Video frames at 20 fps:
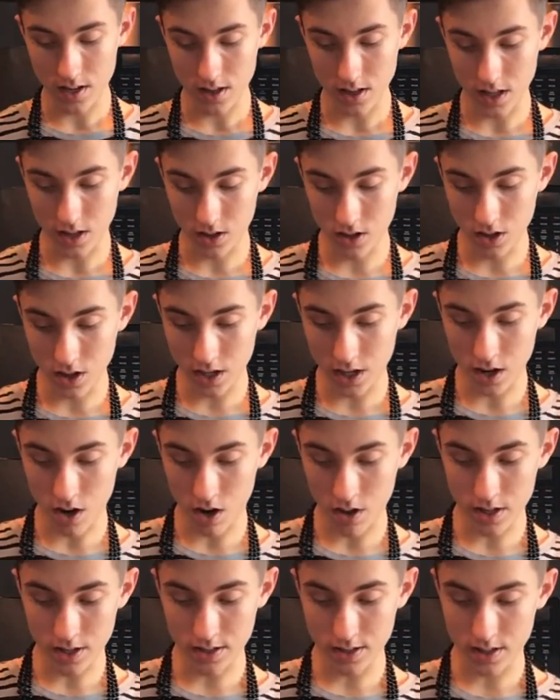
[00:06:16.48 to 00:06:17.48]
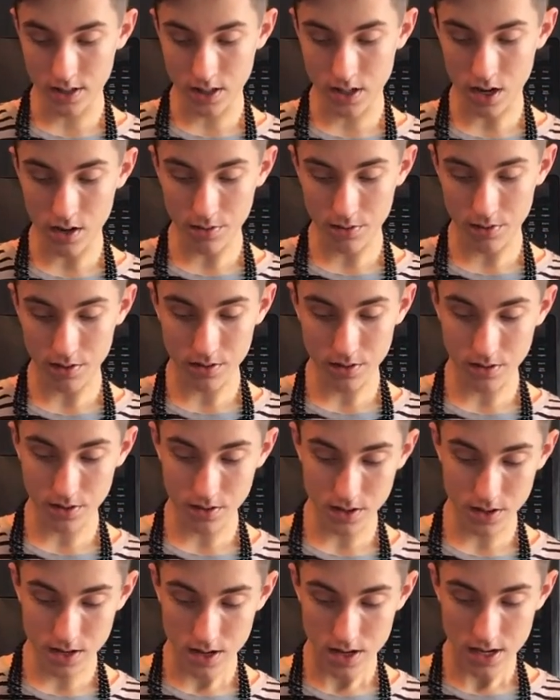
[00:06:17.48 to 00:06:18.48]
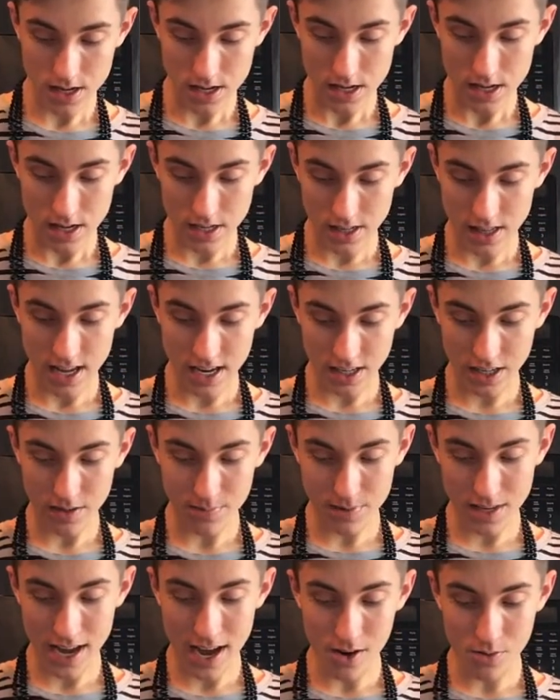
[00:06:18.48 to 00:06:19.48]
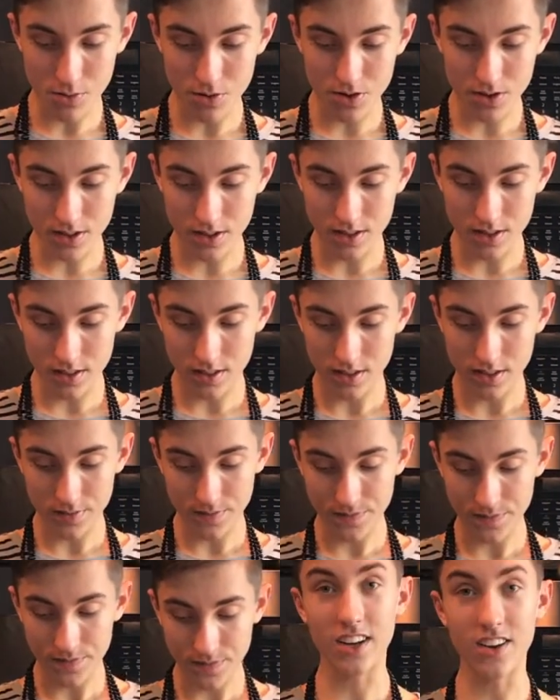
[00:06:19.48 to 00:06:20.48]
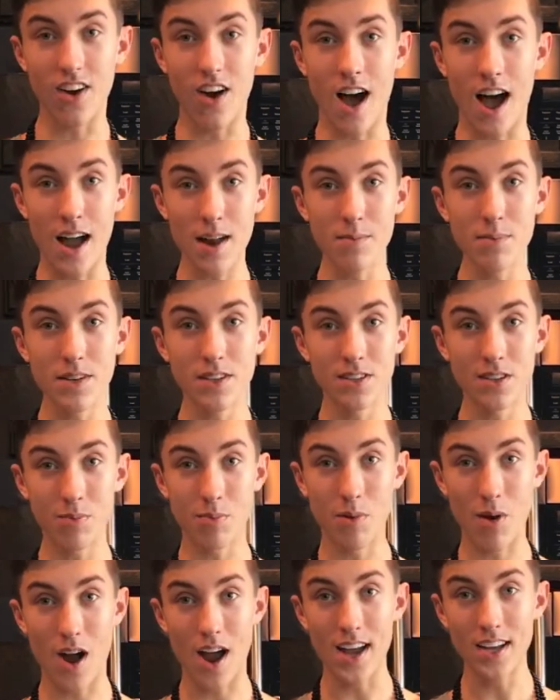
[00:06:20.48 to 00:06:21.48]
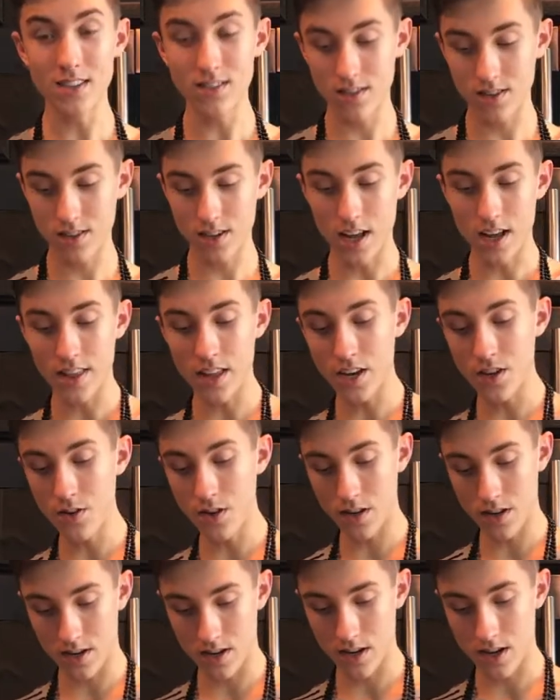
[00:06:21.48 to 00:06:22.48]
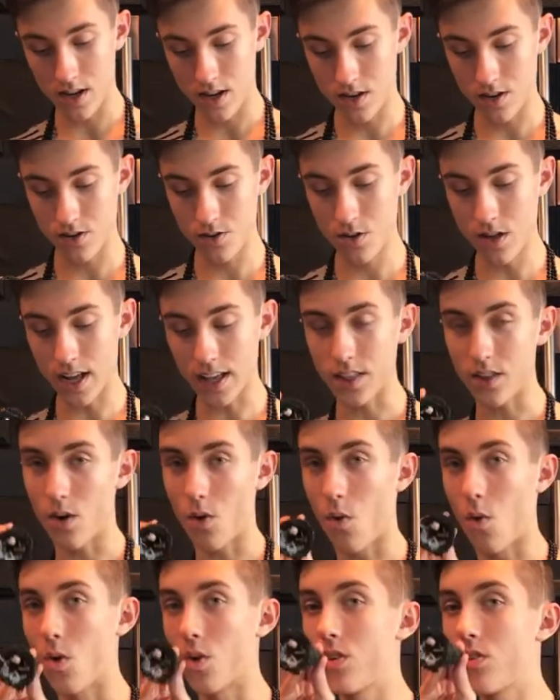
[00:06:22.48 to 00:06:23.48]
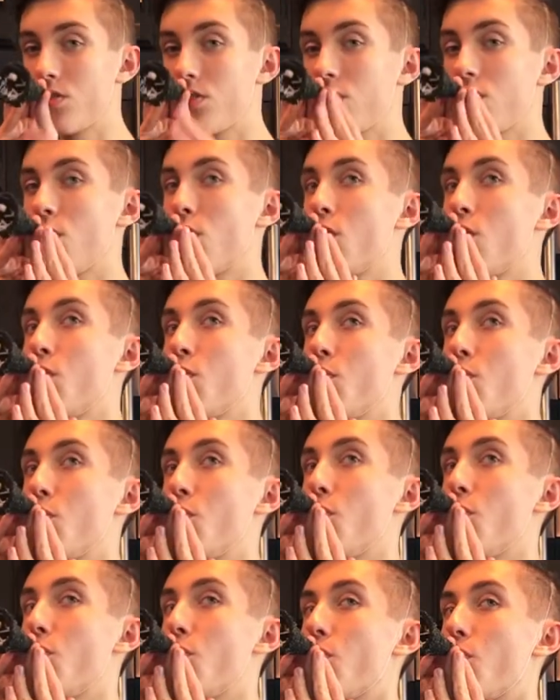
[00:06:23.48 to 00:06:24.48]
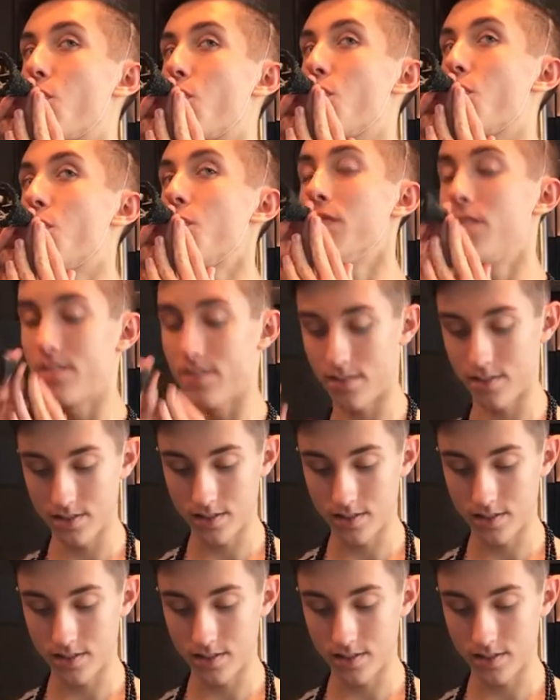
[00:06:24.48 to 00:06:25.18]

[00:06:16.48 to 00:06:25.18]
Like, look at all this stuff that comes out. I'd be surprised, and then you can do like the horns.